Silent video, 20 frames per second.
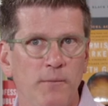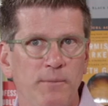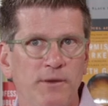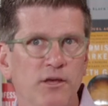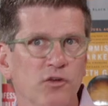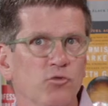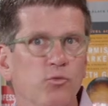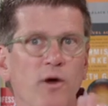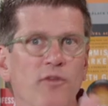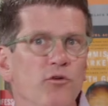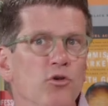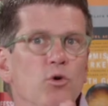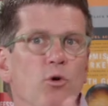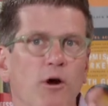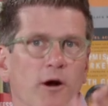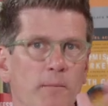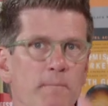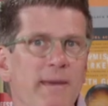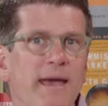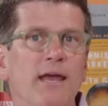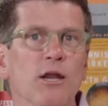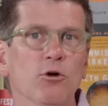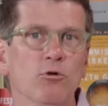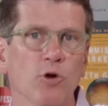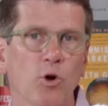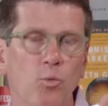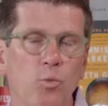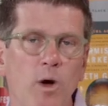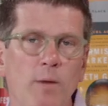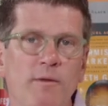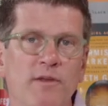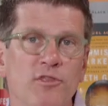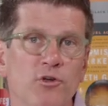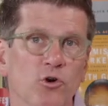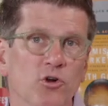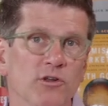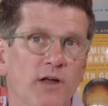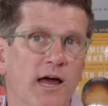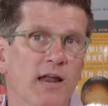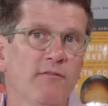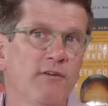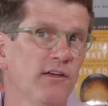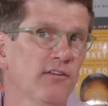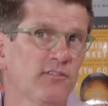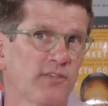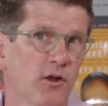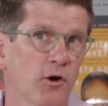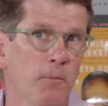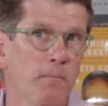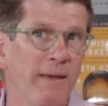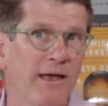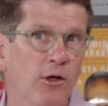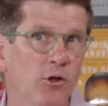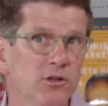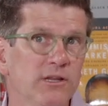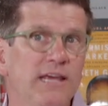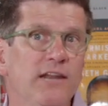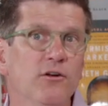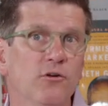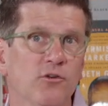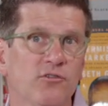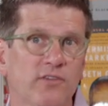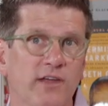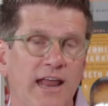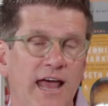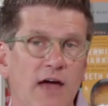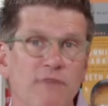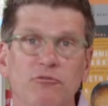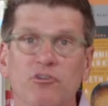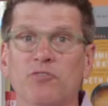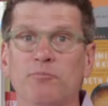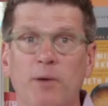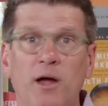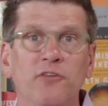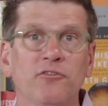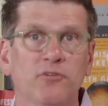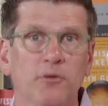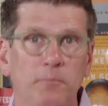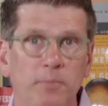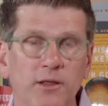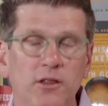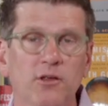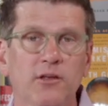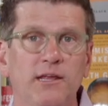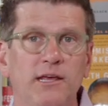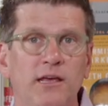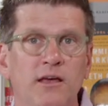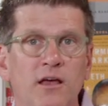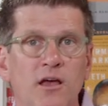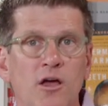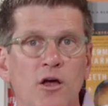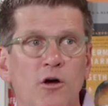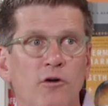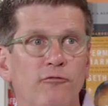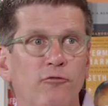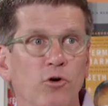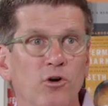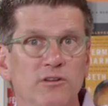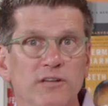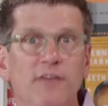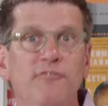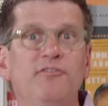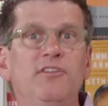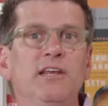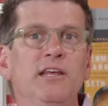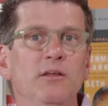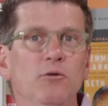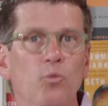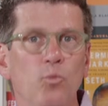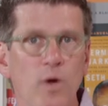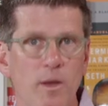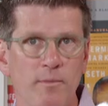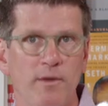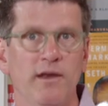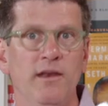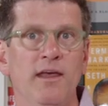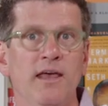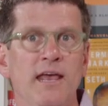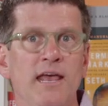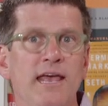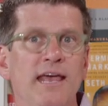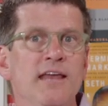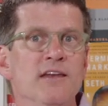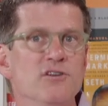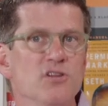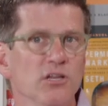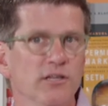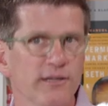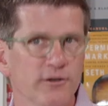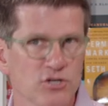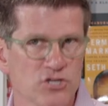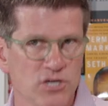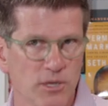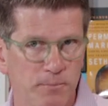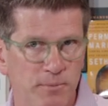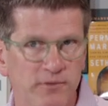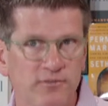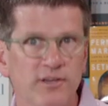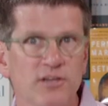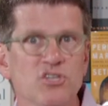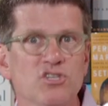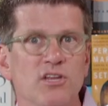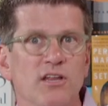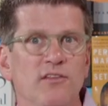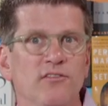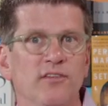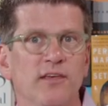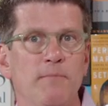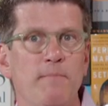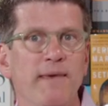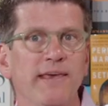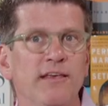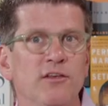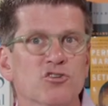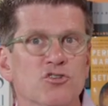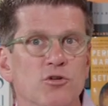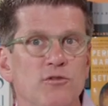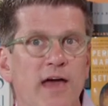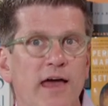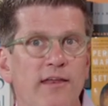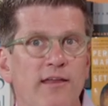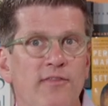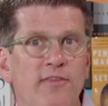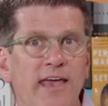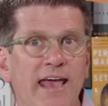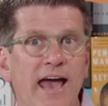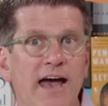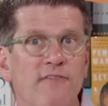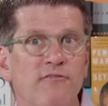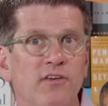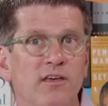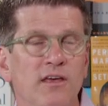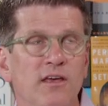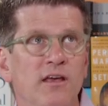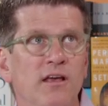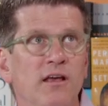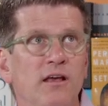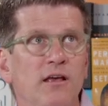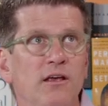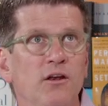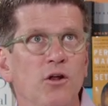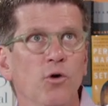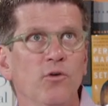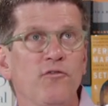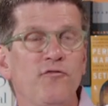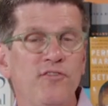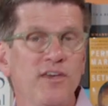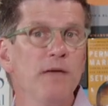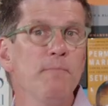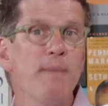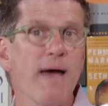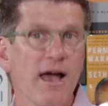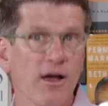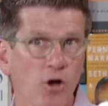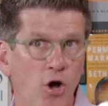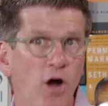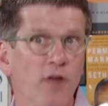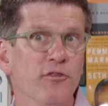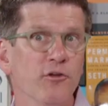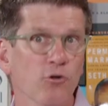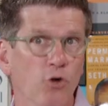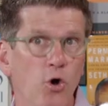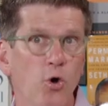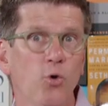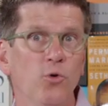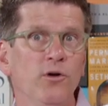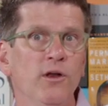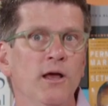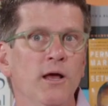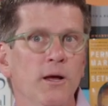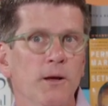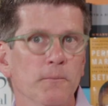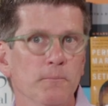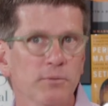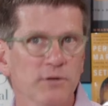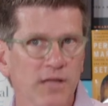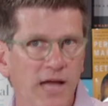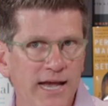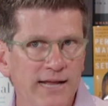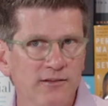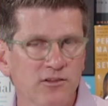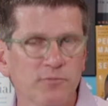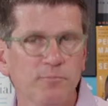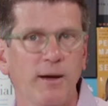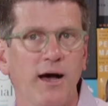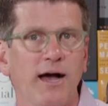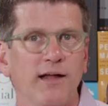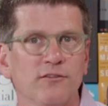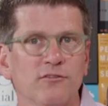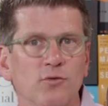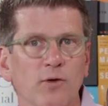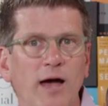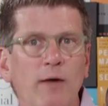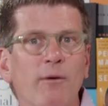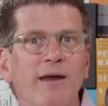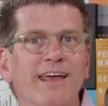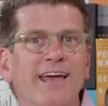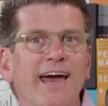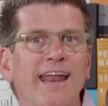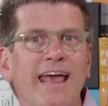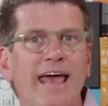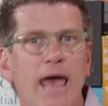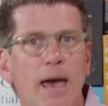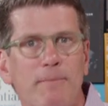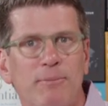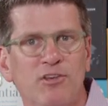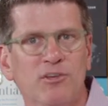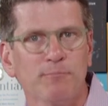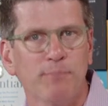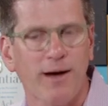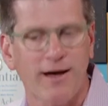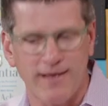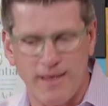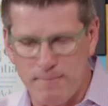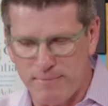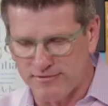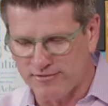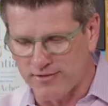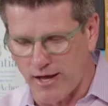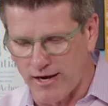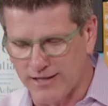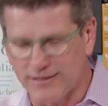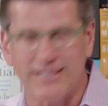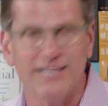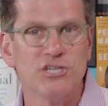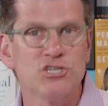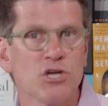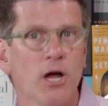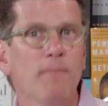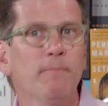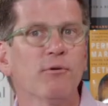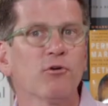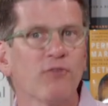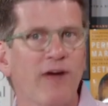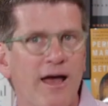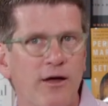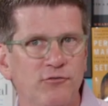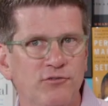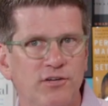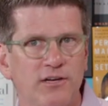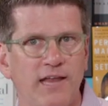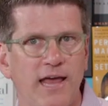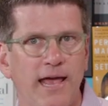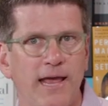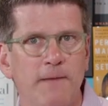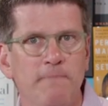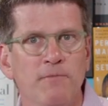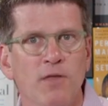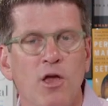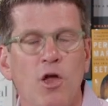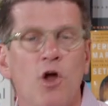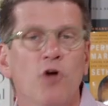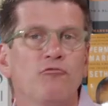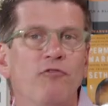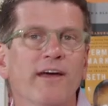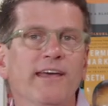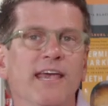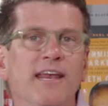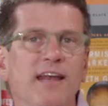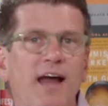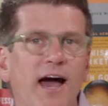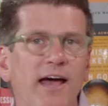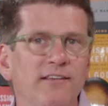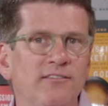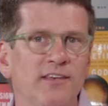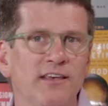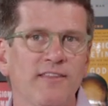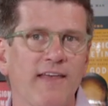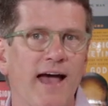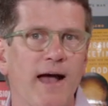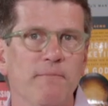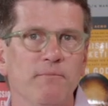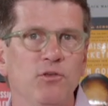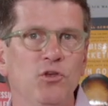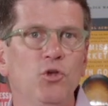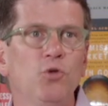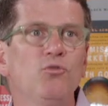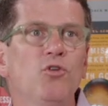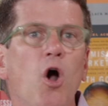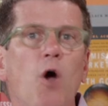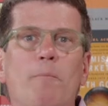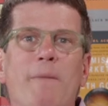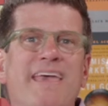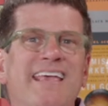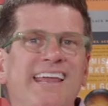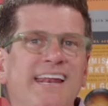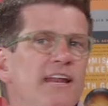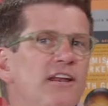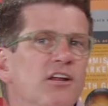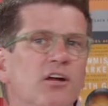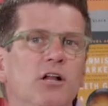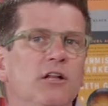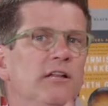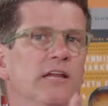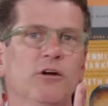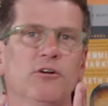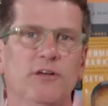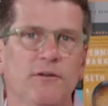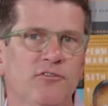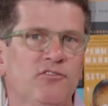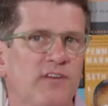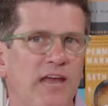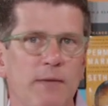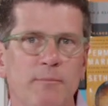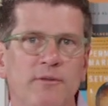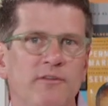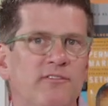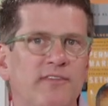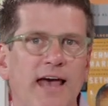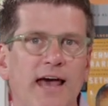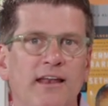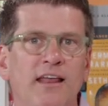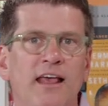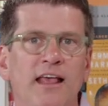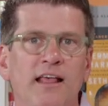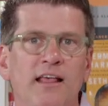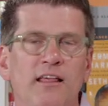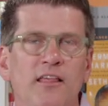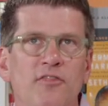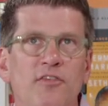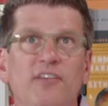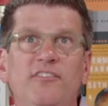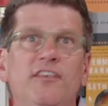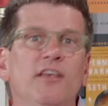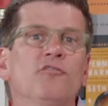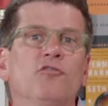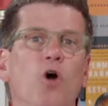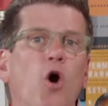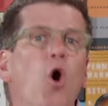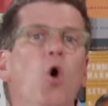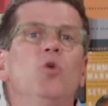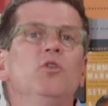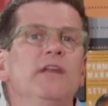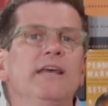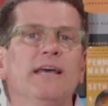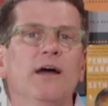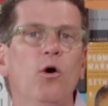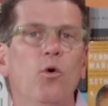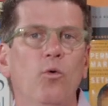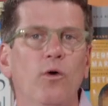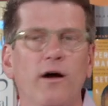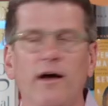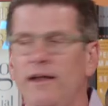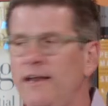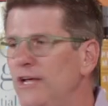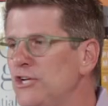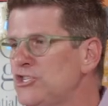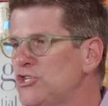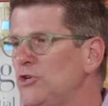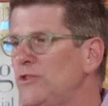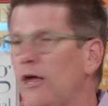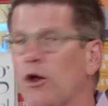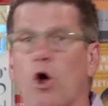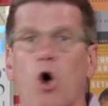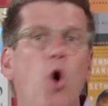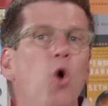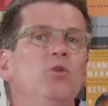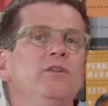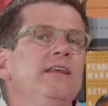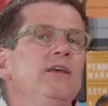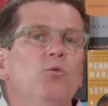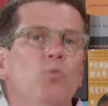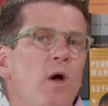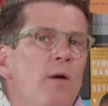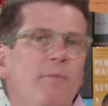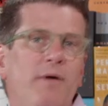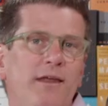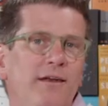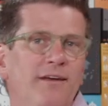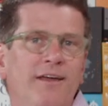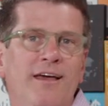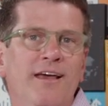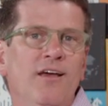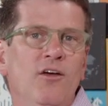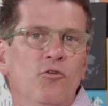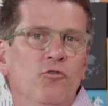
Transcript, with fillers: Because whether you are a man or a woman, there are a lot of us that are male leaders that have responsibility for lifting women into leadership positions and making sure that they have you know, feedback on their own blind spots. So I want to kind of episodically jump around today, recognizing that you don't make any declarative statements that this is only a, an issue that only women